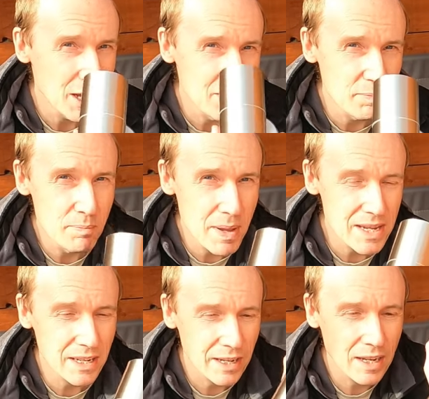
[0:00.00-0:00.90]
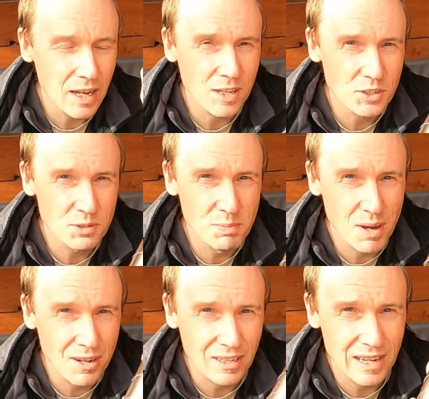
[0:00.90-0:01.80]
of making a
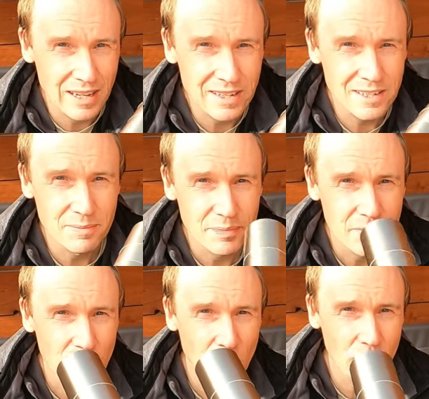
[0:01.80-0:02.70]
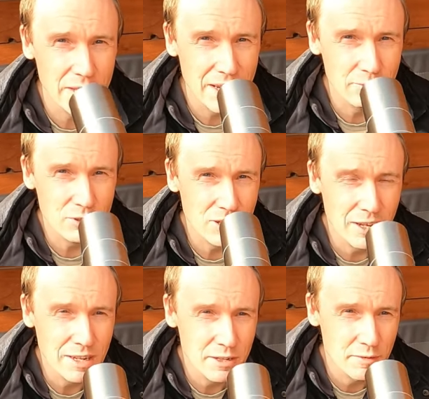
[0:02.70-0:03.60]
smart light on the
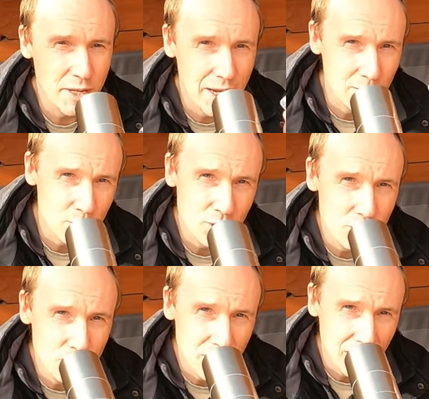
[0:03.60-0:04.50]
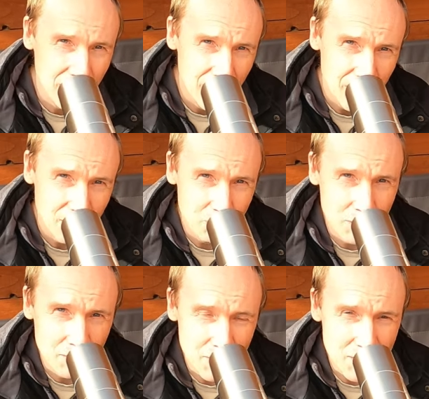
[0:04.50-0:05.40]
outside of your house using
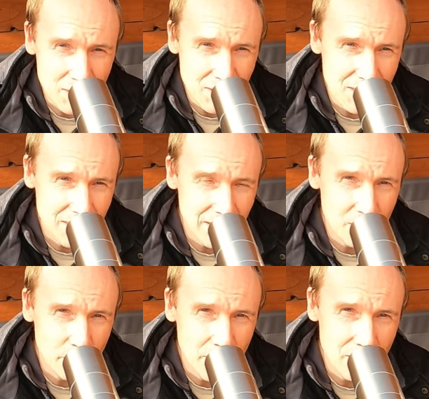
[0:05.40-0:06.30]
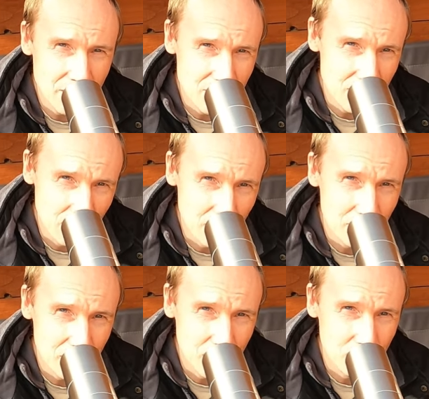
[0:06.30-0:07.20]
one of these Zigbee
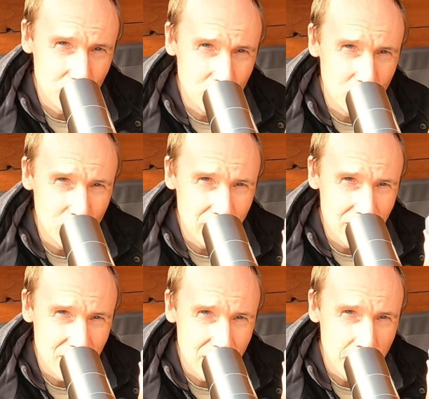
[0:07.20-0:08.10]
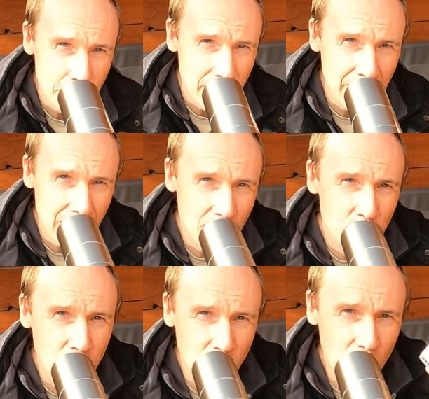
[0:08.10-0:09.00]
Sonoff controllers. I'll
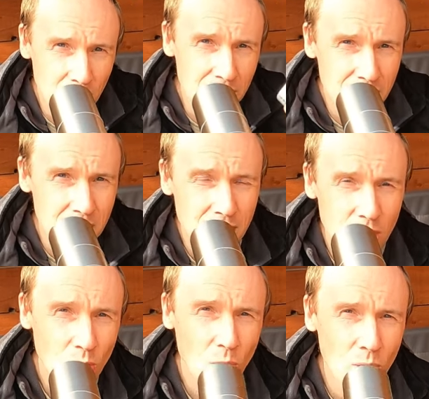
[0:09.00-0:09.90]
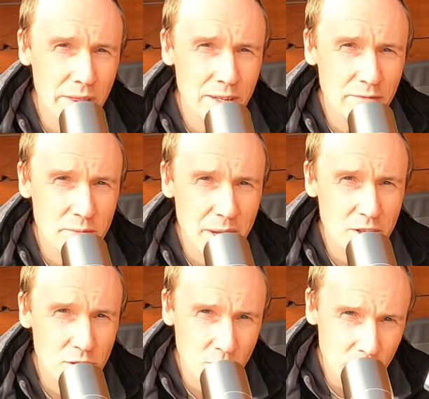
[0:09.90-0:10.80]
put all the
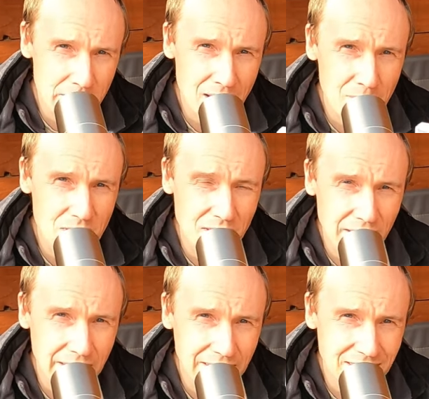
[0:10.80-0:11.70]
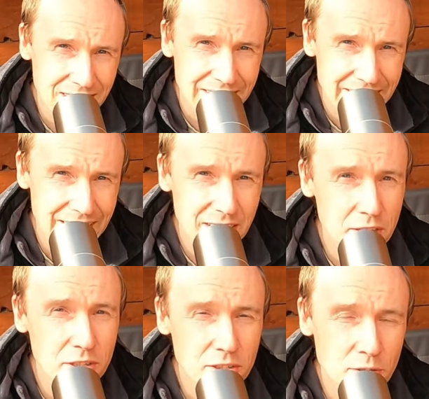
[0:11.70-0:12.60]
information, all the Amazon links
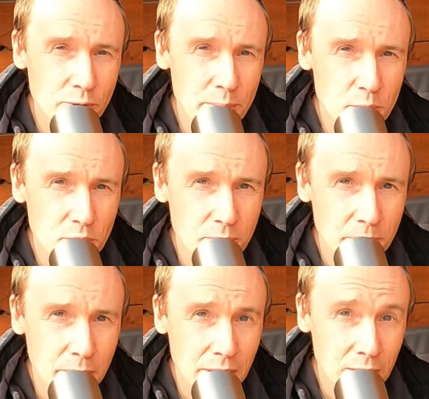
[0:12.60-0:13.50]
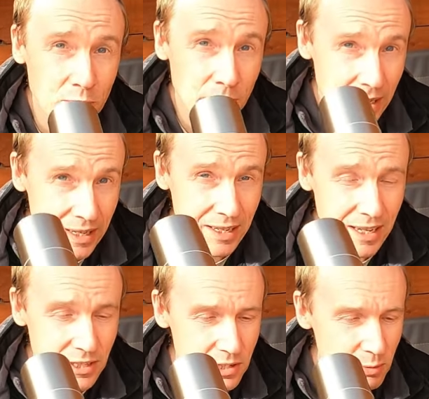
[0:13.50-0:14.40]
in the description below in
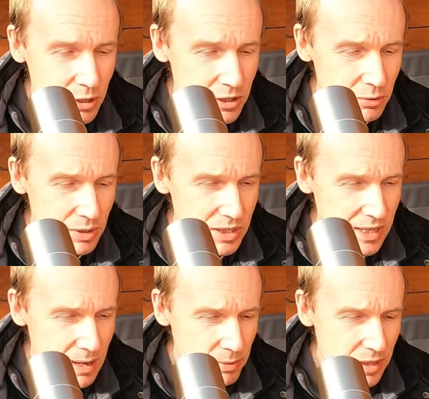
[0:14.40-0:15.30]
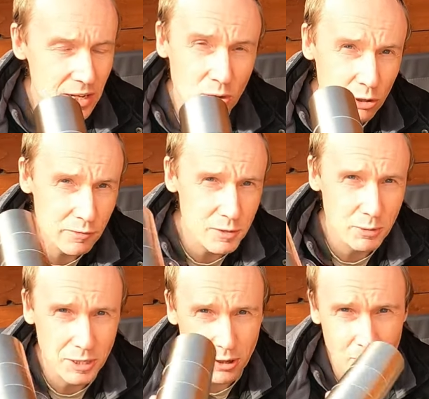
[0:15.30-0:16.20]
case you want to do the same thing, or if you
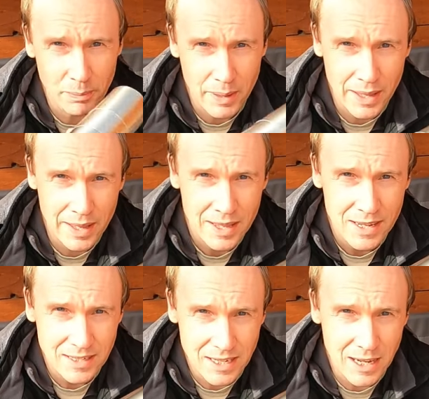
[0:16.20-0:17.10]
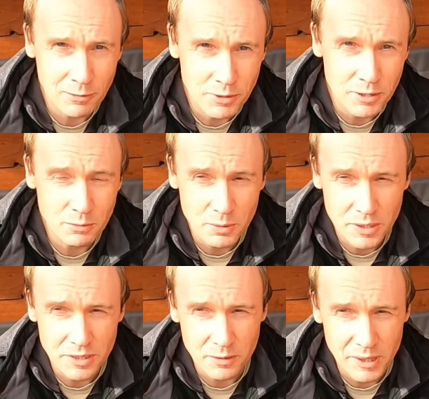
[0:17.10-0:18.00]
want to compare to how you
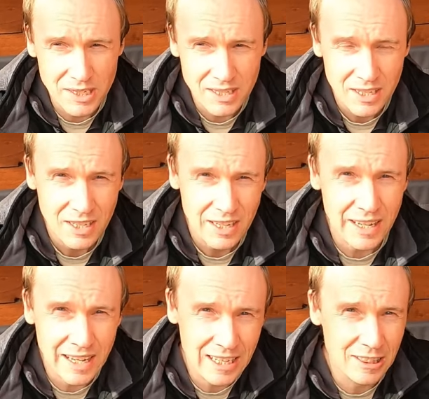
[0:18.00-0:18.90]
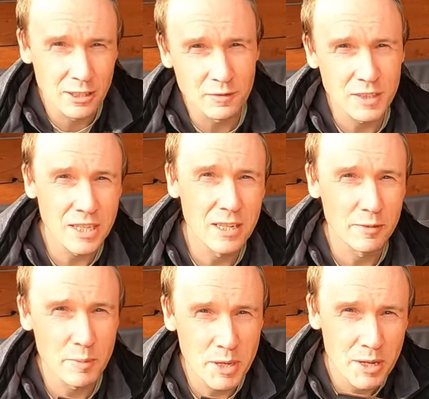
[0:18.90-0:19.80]
would do it. I'd love to hear
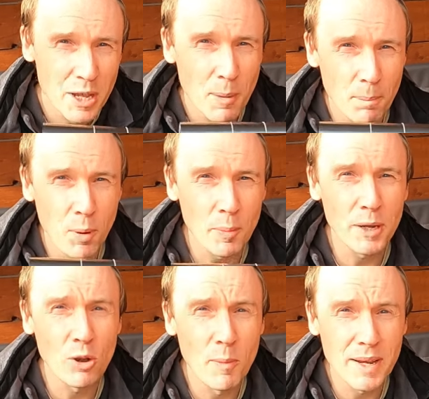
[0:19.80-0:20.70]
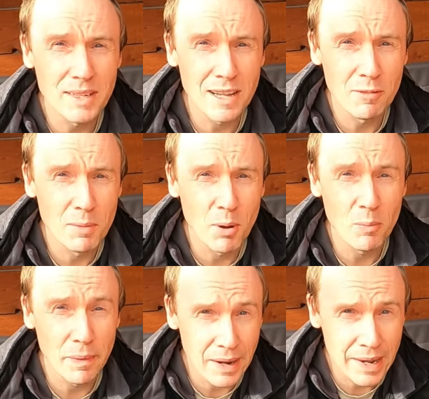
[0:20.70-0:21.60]
from you. Pop a comment down the
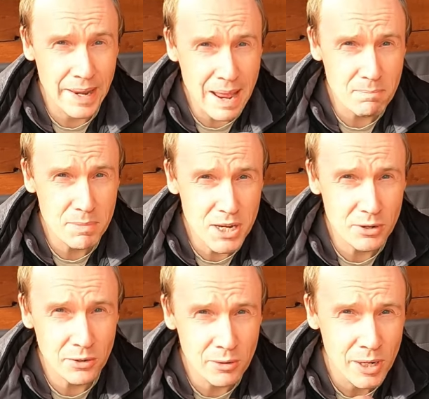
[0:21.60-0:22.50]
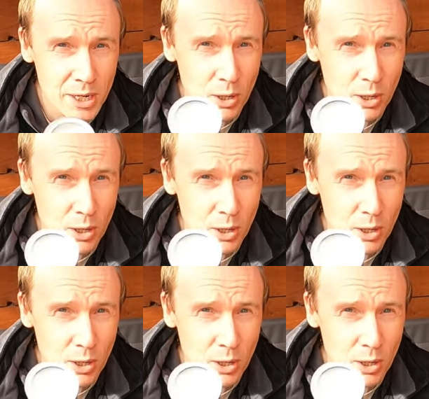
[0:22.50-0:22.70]
bottom. Let me know